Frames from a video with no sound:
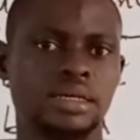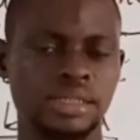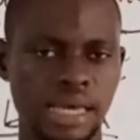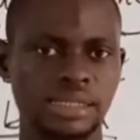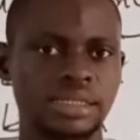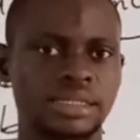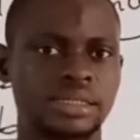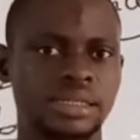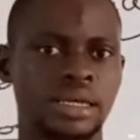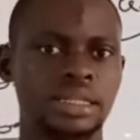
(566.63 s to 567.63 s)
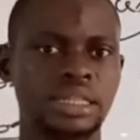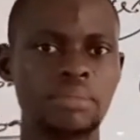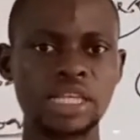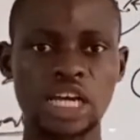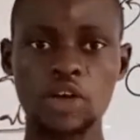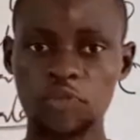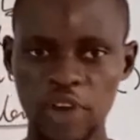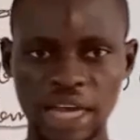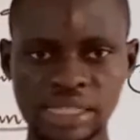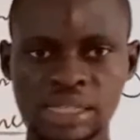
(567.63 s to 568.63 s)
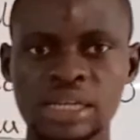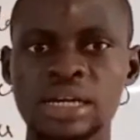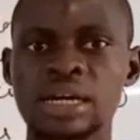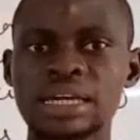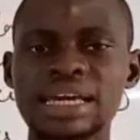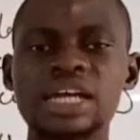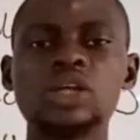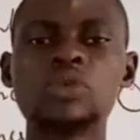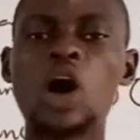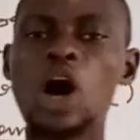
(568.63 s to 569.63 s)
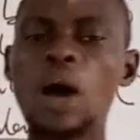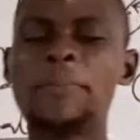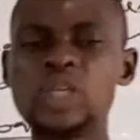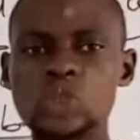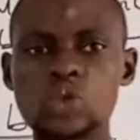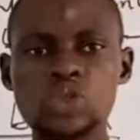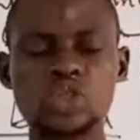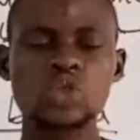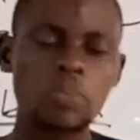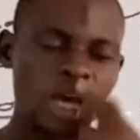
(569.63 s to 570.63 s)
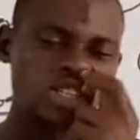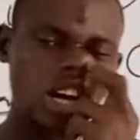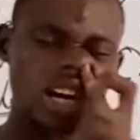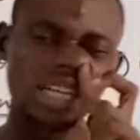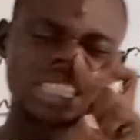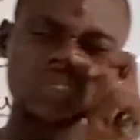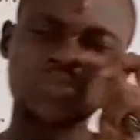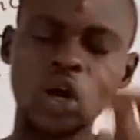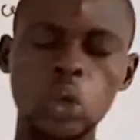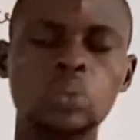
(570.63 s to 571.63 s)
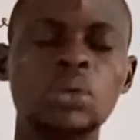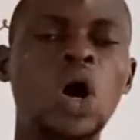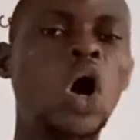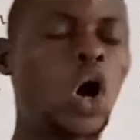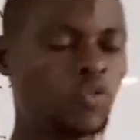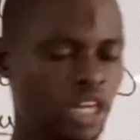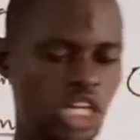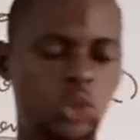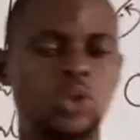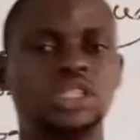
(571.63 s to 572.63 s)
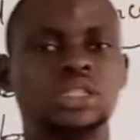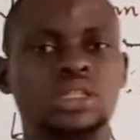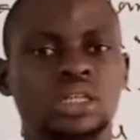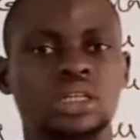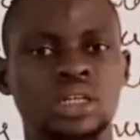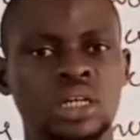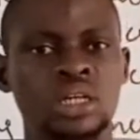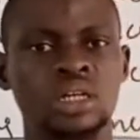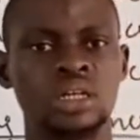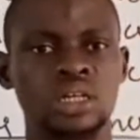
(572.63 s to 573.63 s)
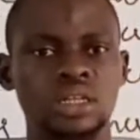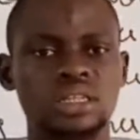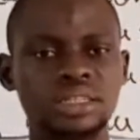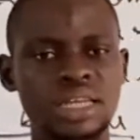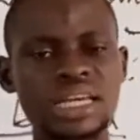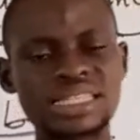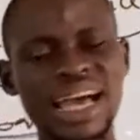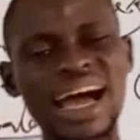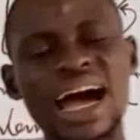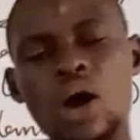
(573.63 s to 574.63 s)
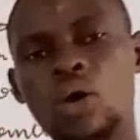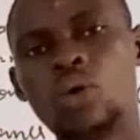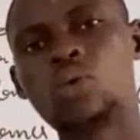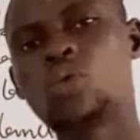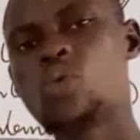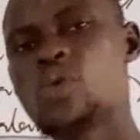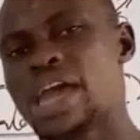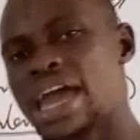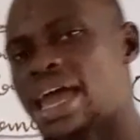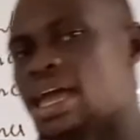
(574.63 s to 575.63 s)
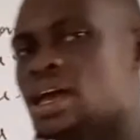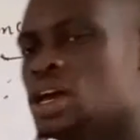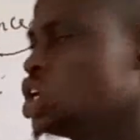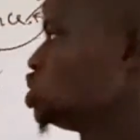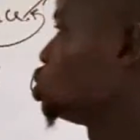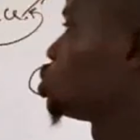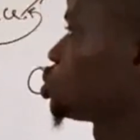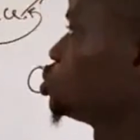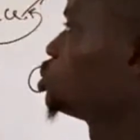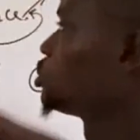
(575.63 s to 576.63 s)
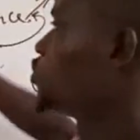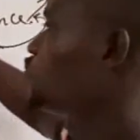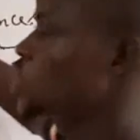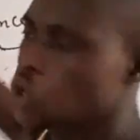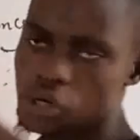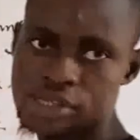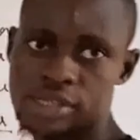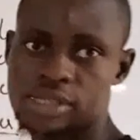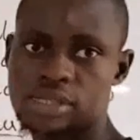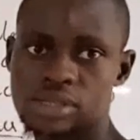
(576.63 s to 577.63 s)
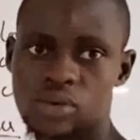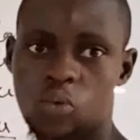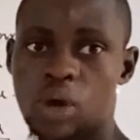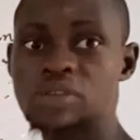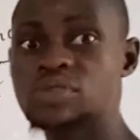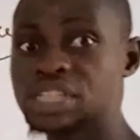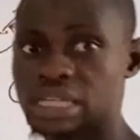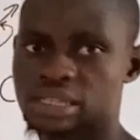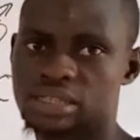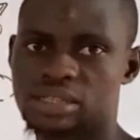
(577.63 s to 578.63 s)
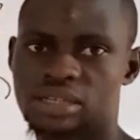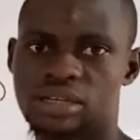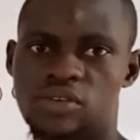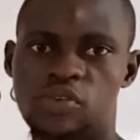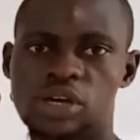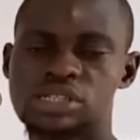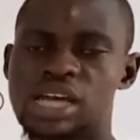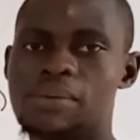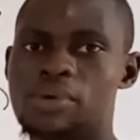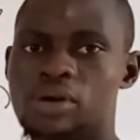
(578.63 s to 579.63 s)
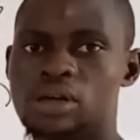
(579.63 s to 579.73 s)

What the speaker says: Yes, the measuring flask can all be used to measure the volume of a liquid. These are where you should focus when reading for your Jamb.